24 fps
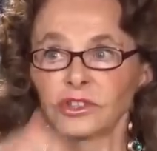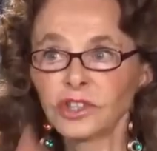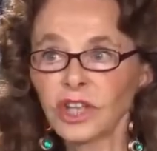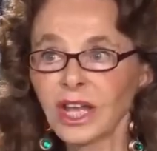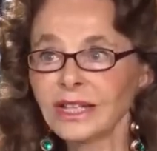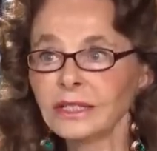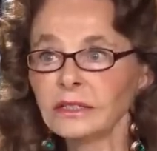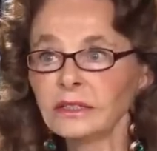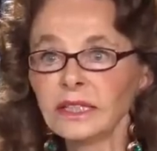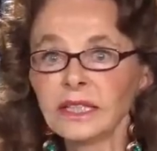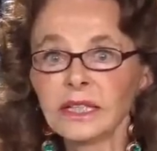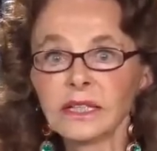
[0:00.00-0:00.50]

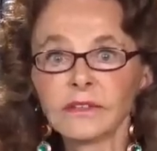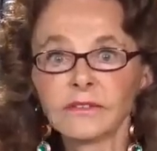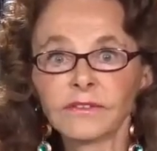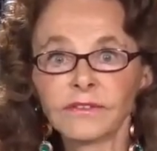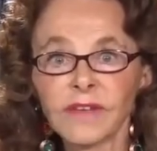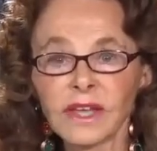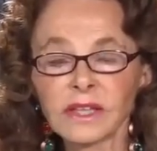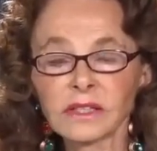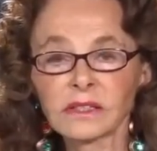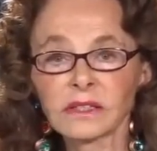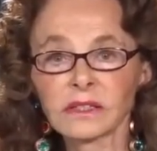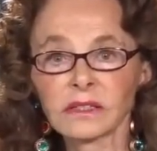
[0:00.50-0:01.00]
chain link
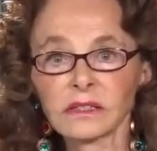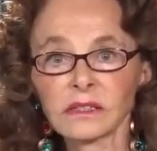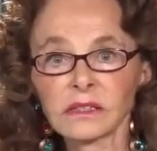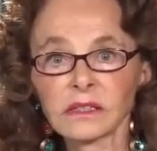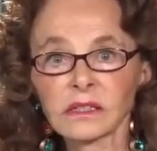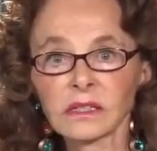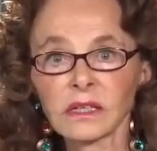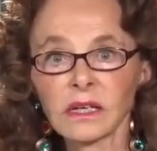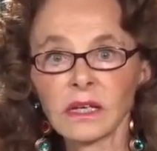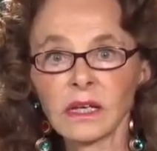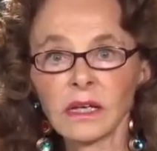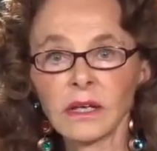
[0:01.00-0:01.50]

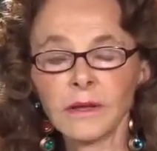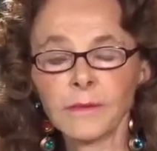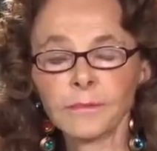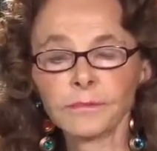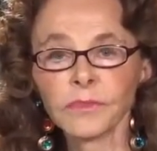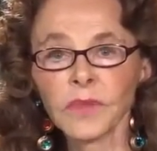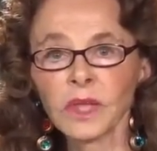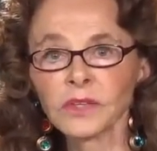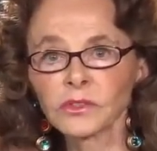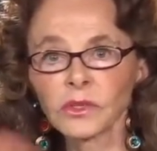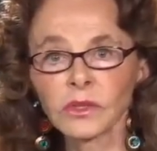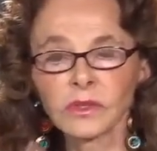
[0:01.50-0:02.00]
fences.
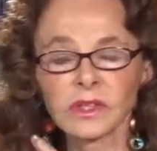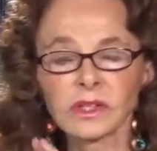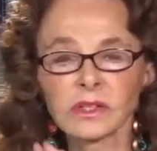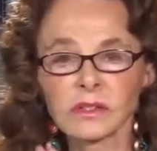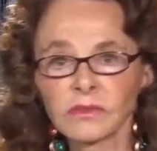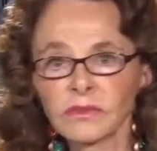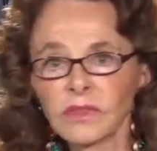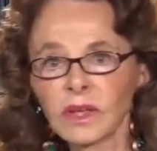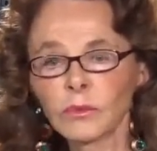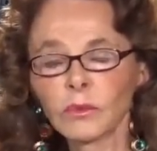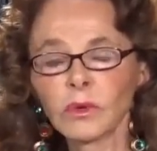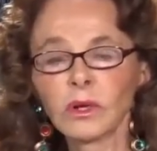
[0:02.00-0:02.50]
So
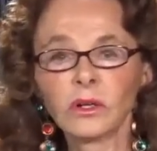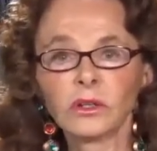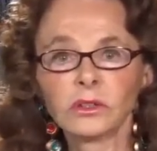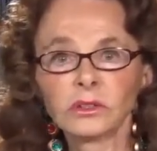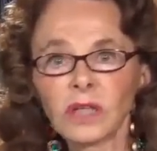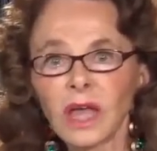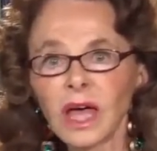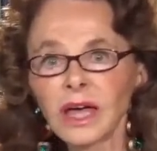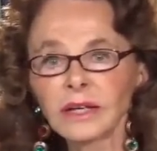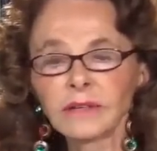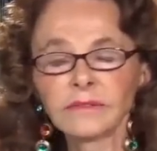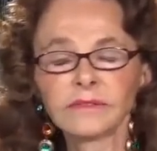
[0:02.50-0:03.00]
th there were
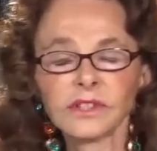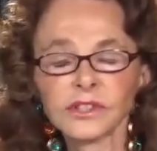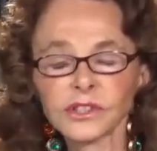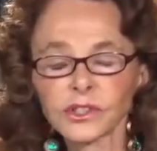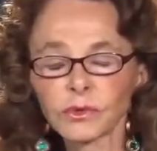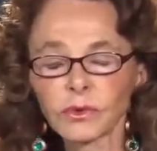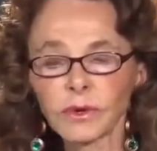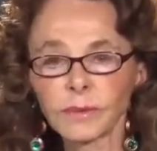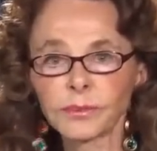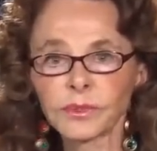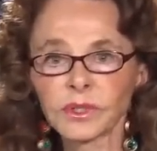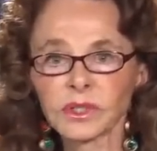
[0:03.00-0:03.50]
a lot of
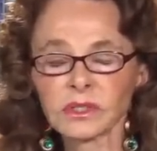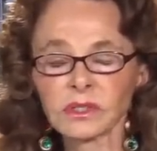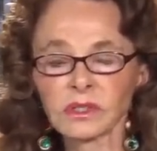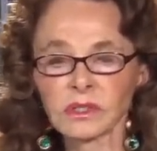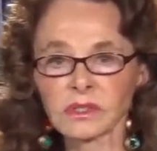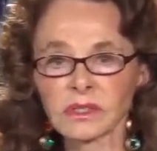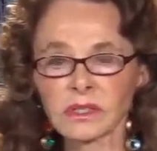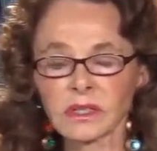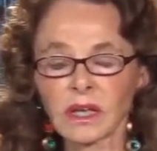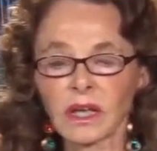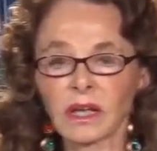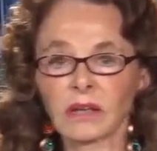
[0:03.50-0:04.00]

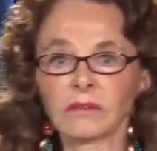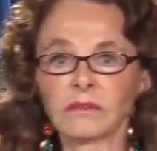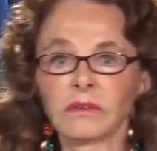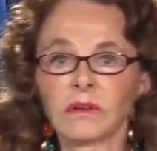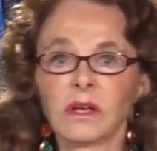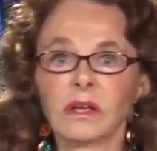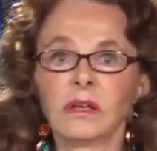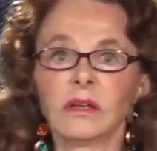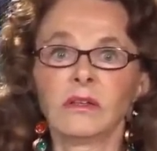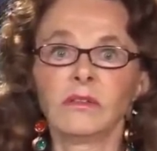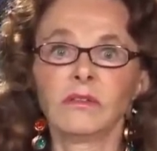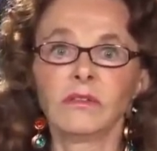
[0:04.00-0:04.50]
descriptions
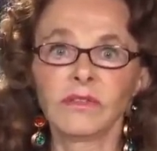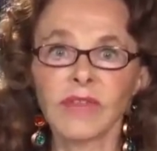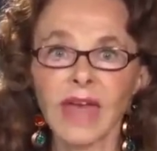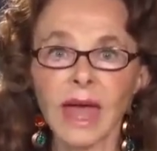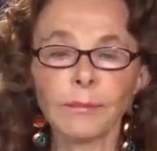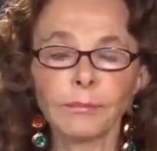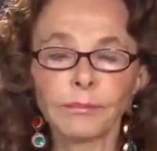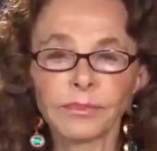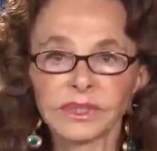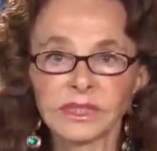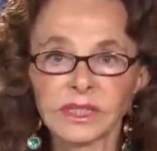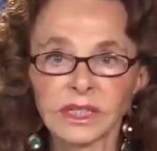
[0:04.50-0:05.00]
of
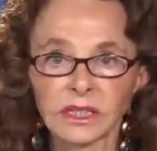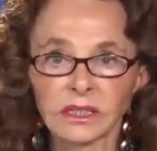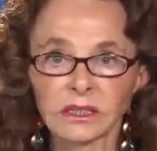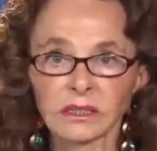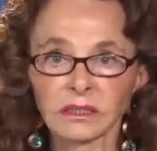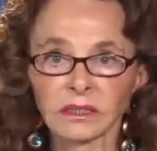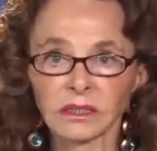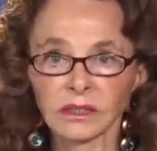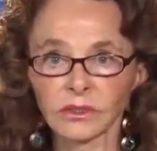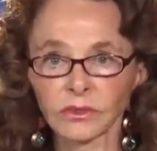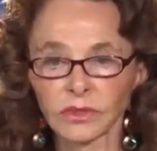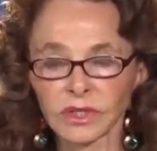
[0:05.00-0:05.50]
that
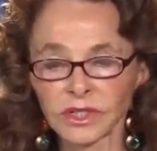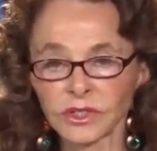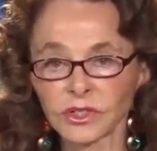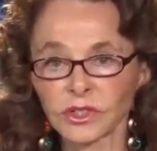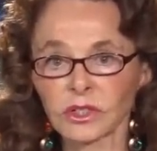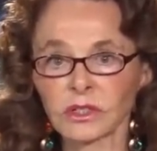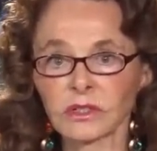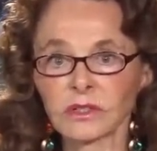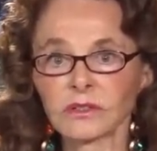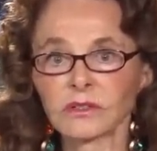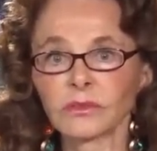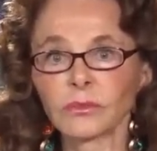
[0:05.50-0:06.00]
particular
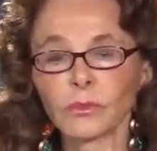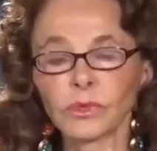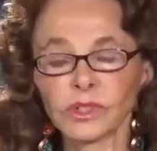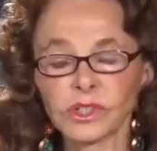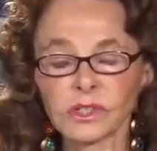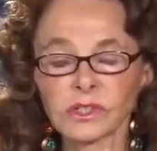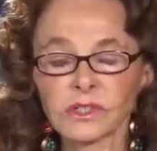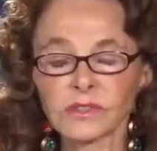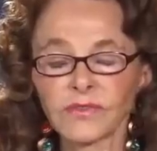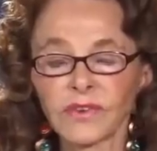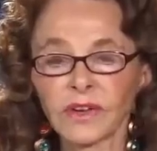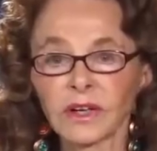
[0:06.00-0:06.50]
creature,
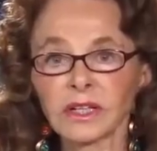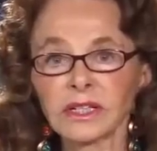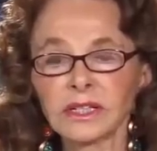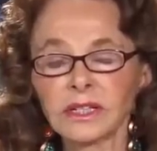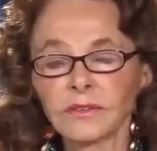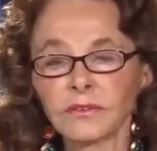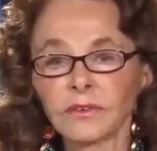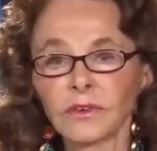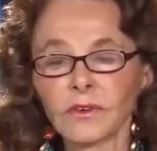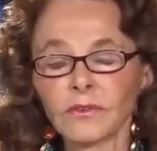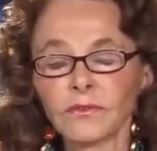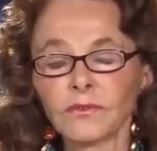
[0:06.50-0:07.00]
which is very
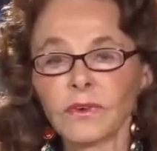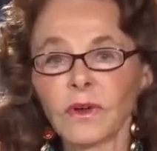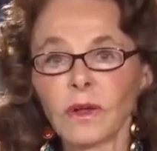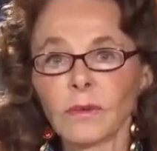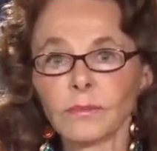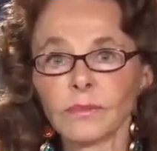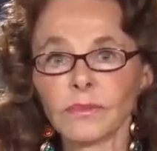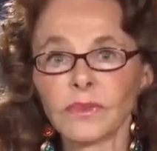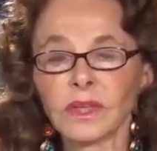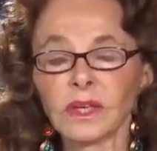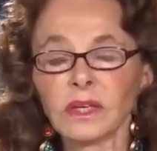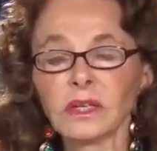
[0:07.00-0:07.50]
different
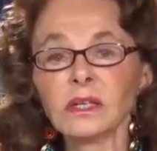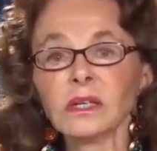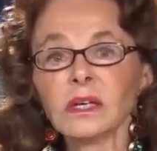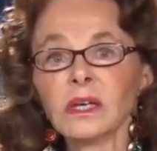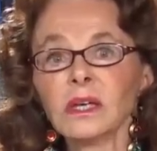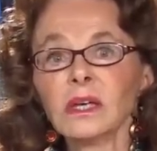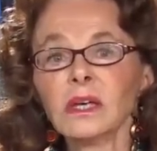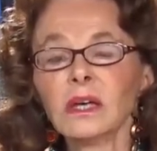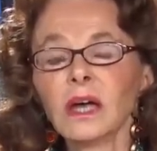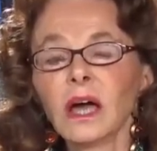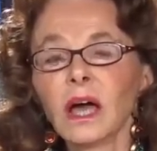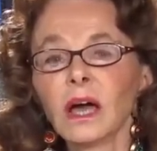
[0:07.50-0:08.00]
from the
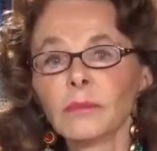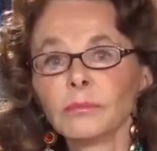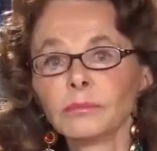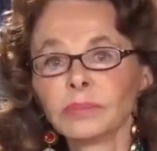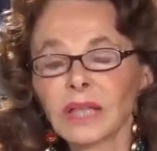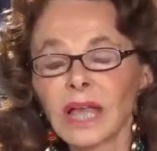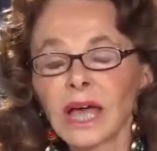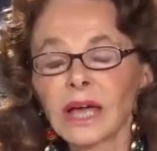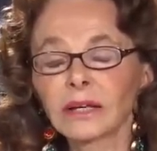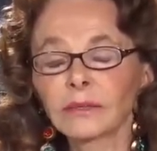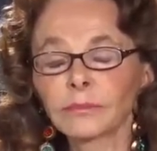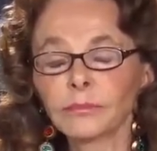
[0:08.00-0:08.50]
uh,
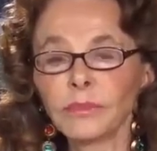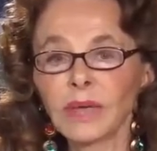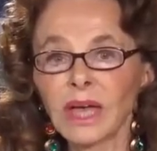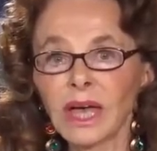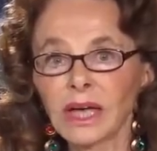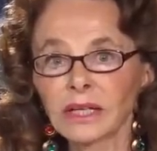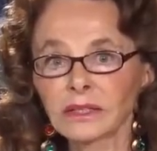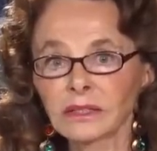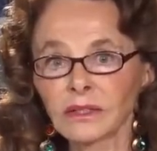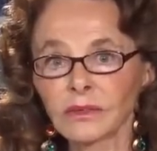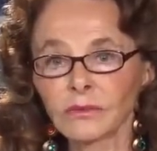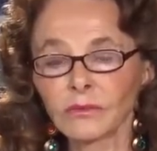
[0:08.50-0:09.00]
black
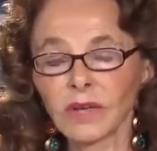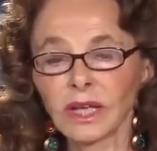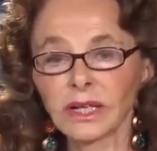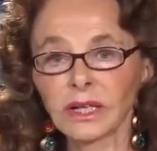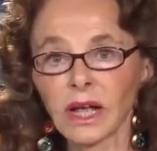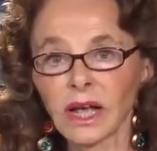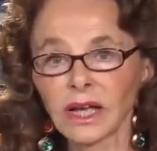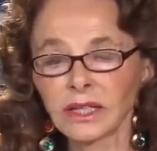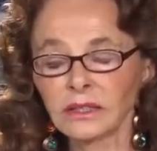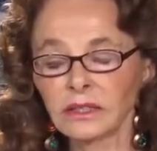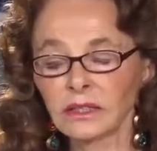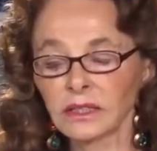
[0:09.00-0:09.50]
bat,
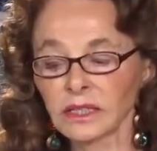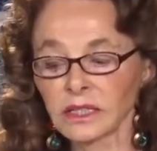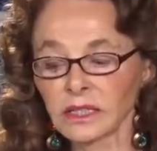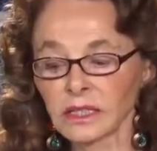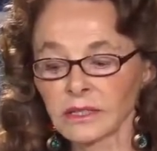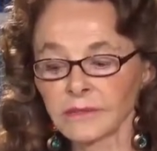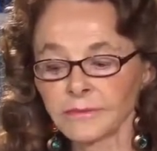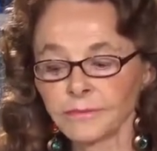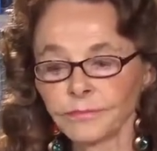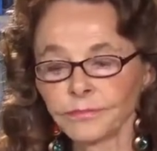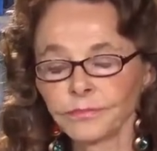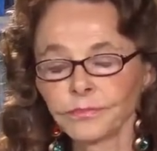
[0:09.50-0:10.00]
red eyed thing.